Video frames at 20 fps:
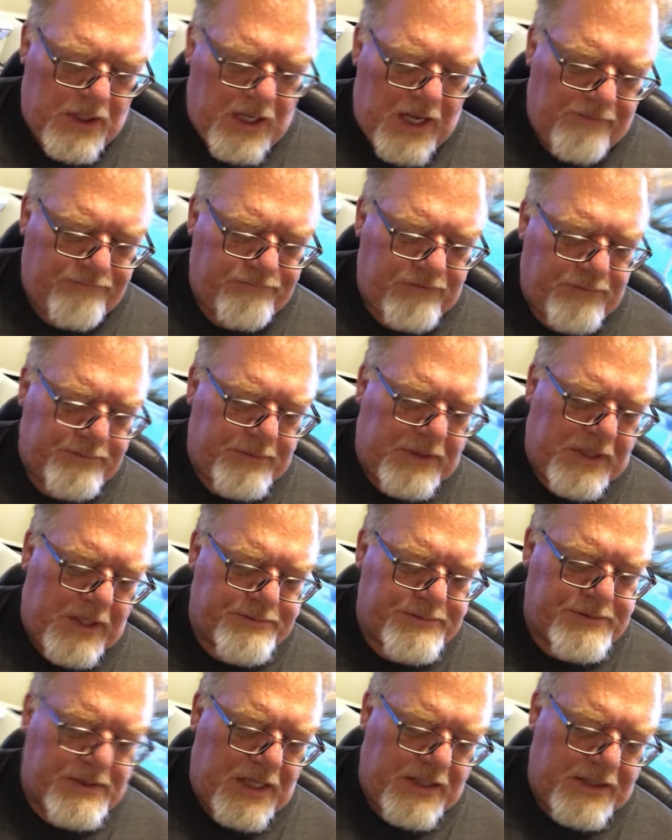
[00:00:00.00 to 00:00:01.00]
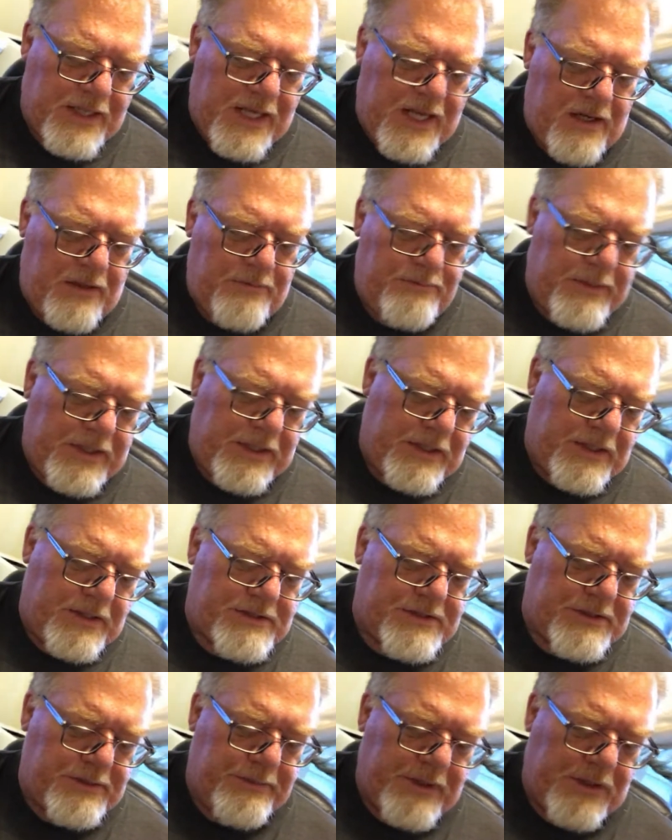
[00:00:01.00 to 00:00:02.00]
I flipped it upside down
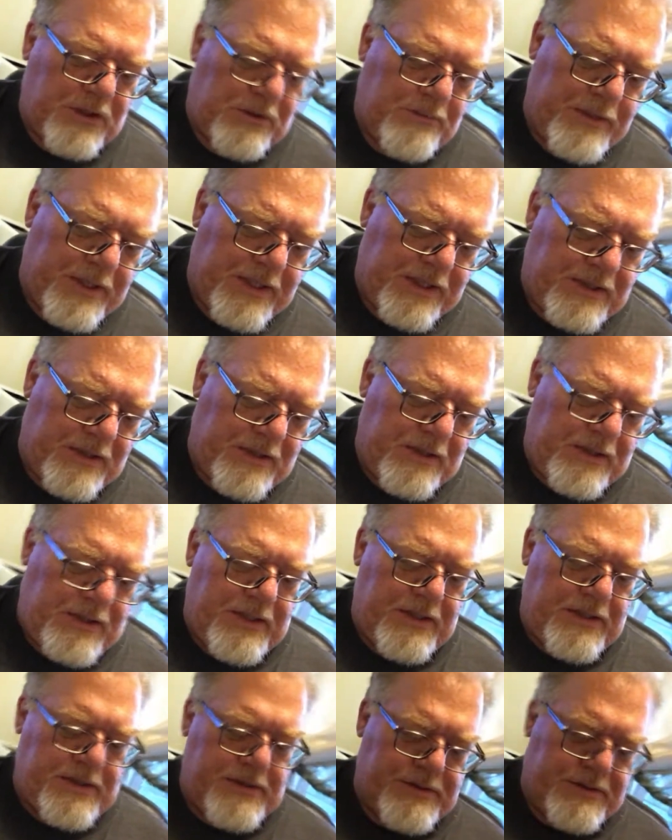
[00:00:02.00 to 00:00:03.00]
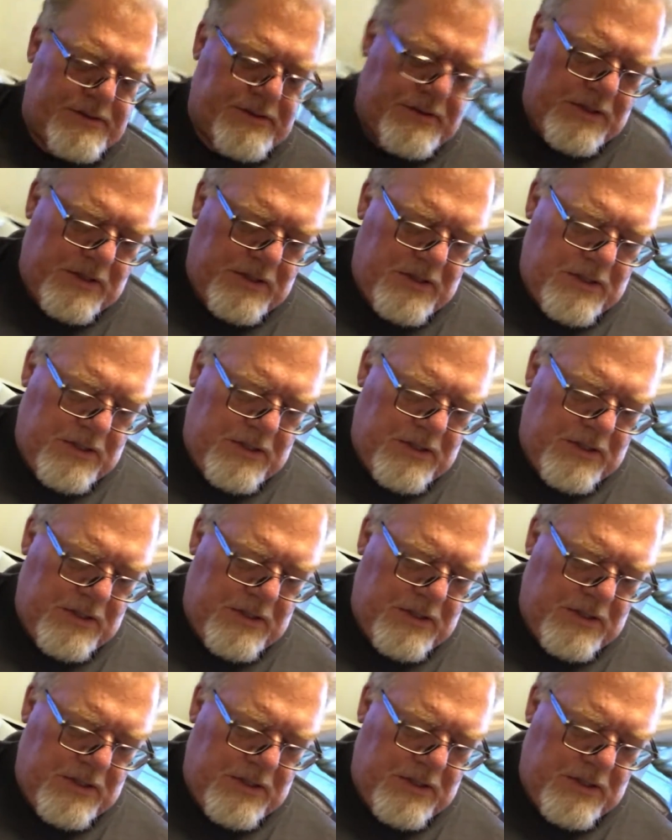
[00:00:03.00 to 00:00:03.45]
because the bigger button is